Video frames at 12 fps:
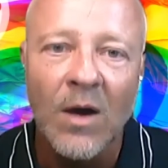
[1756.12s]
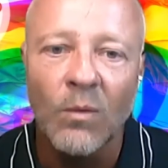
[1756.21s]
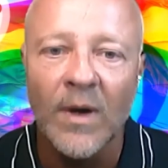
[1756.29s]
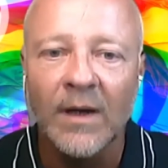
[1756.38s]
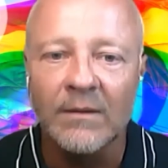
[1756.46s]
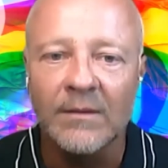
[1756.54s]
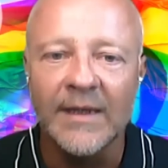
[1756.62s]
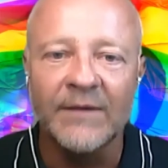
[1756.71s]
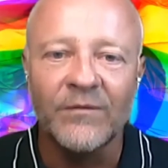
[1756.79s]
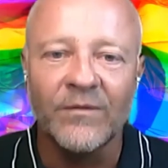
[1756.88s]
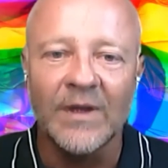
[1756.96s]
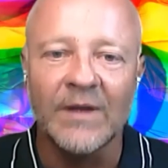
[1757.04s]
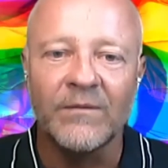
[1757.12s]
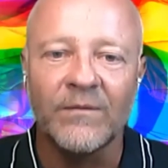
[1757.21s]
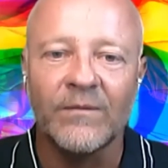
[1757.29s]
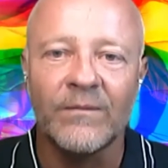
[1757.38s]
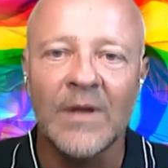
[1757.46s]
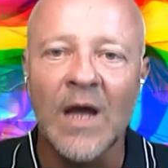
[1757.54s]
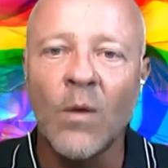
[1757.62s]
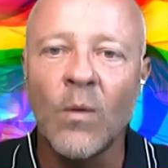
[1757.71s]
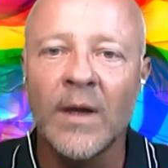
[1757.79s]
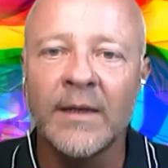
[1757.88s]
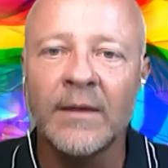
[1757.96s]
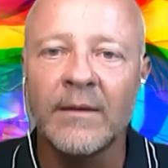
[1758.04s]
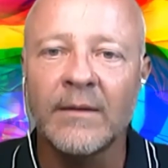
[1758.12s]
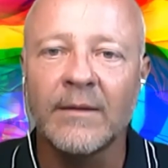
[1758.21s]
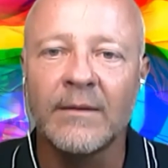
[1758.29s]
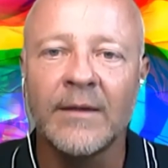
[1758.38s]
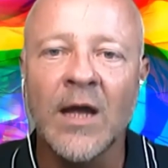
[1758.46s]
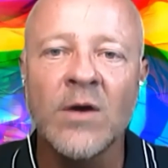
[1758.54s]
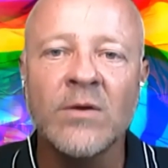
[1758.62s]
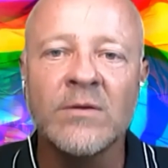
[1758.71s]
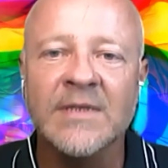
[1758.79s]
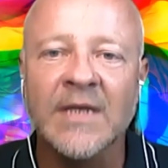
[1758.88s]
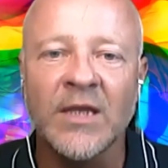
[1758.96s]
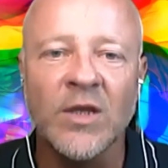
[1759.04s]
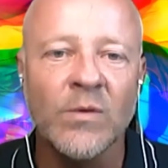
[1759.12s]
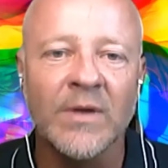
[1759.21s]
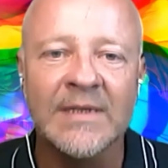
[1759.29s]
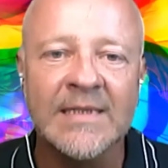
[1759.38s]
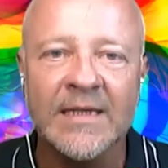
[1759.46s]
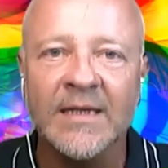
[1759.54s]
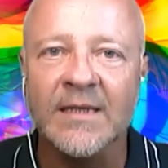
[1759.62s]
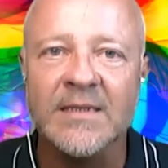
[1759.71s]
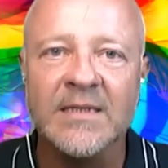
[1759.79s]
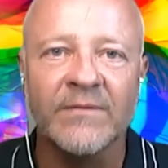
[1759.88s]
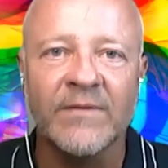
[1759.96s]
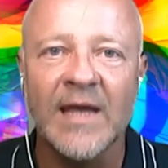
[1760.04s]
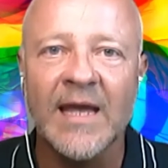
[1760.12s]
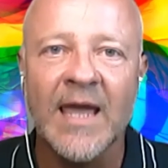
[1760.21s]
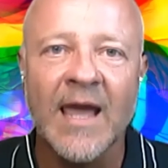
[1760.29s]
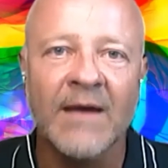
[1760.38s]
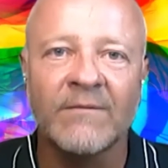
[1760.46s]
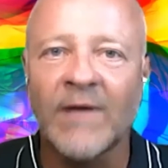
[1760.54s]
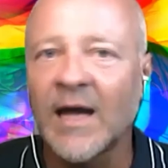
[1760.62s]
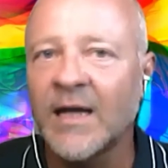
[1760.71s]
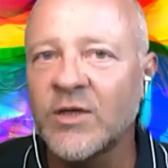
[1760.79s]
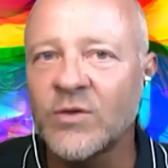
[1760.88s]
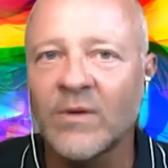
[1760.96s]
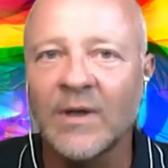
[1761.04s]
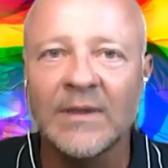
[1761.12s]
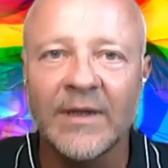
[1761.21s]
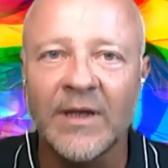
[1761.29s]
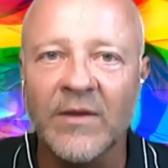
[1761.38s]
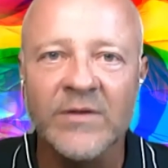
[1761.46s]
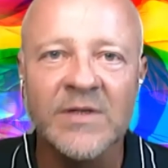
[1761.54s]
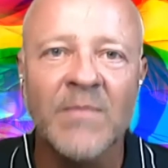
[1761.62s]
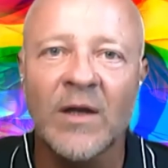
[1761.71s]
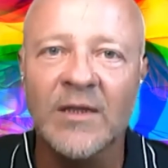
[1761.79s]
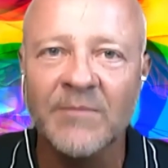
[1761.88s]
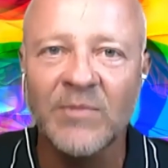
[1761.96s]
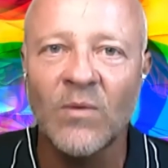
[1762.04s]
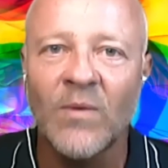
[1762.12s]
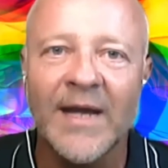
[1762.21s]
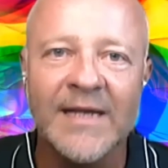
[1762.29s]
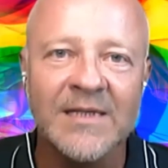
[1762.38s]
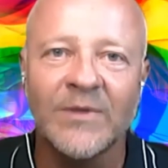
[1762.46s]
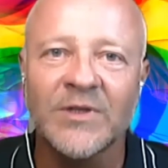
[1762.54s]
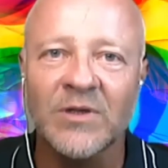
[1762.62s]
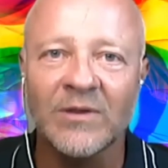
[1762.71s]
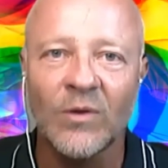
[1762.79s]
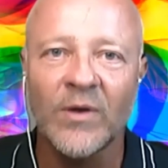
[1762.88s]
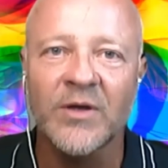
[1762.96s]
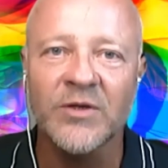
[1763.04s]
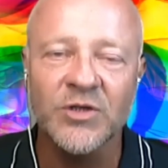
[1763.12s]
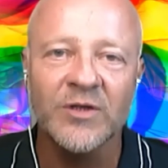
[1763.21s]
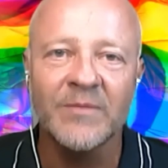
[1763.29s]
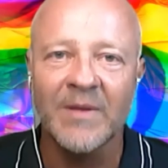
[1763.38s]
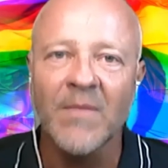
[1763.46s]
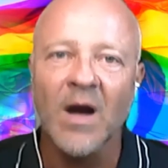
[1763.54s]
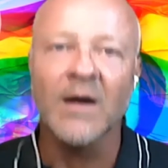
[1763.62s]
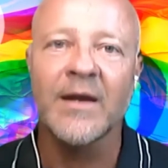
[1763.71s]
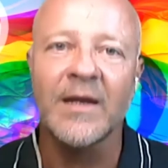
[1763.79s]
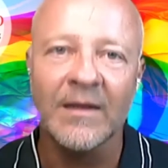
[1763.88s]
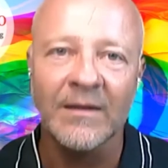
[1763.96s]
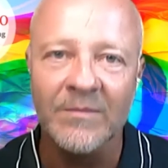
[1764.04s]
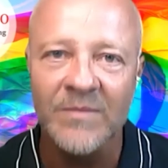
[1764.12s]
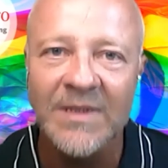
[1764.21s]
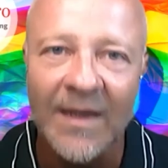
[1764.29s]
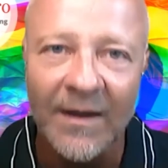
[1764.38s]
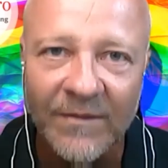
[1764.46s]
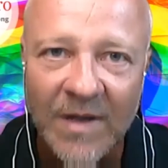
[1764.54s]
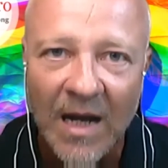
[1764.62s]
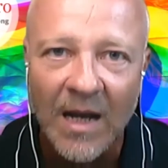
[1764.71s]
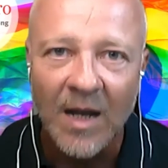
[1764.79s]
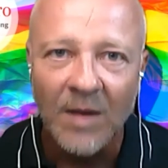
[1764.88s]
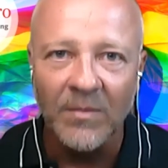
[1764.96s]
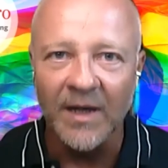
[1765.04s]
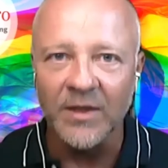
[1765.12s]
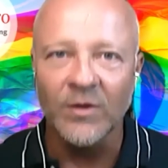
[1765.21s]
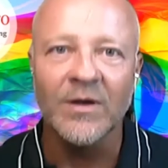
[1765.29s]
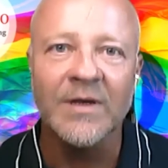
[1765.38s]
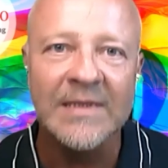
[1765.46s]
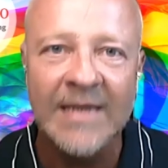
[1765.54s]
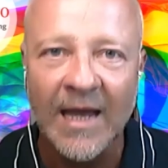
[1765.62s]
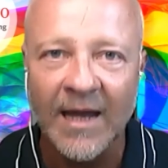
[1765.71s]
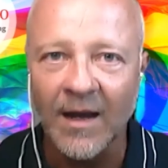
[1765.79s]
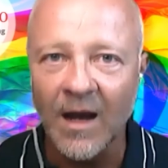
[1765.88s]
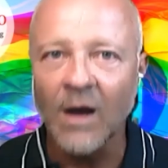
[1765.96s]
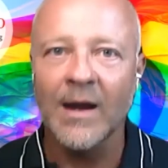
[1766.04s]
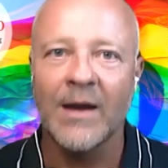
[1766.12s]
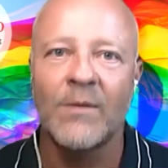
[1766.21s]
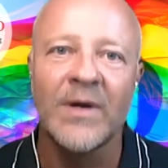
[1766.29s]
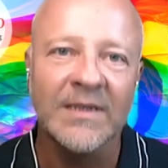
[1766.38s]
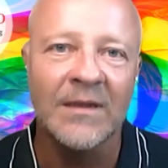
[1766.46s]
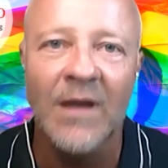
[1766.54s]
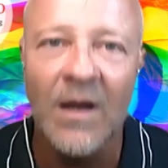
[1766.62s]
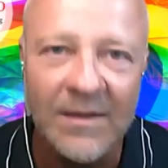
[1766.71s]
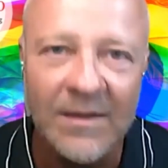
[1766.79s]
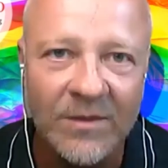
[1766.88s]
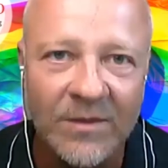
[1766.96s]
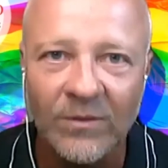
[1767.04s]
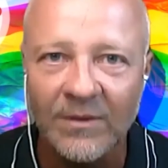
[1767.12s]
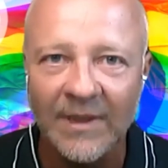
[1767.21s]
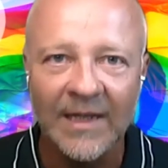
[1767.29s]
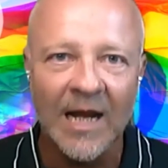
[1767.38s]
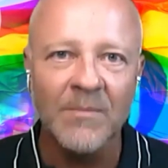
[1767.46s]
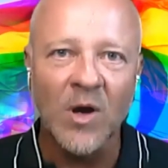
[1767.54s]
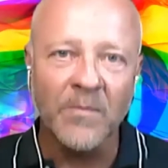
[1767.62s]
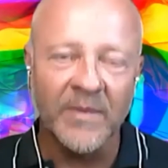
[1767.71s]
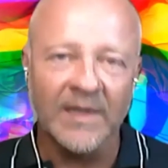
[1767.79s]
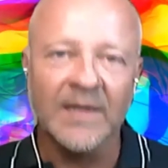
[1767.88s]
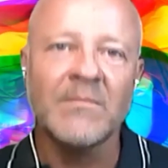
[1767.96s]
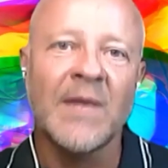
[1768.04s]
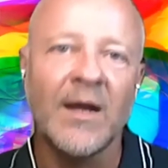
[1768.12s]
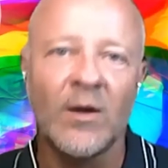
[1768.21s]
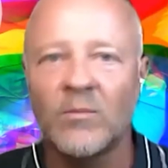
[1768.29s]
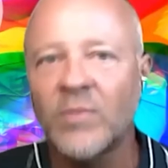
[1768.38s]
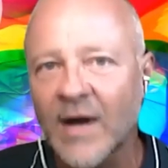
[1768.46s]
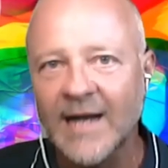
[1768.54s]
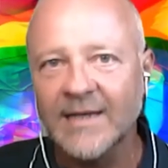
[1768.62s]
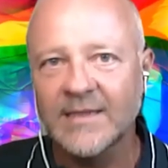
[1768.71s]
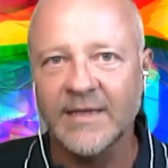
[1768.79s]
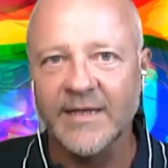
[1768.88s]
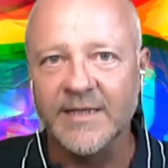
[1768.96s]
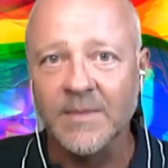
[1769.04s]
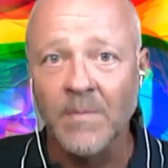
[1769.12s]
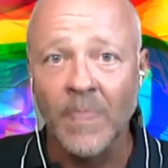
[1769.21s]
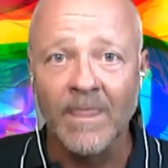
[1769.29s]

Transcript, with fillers: Well, if if no one knows that you exist, if they can't find you on, you know, there's multiple ways in which a lawyer should be marketing themselves. But you could say, "Oh, I went to law school and I'm opening my own practice."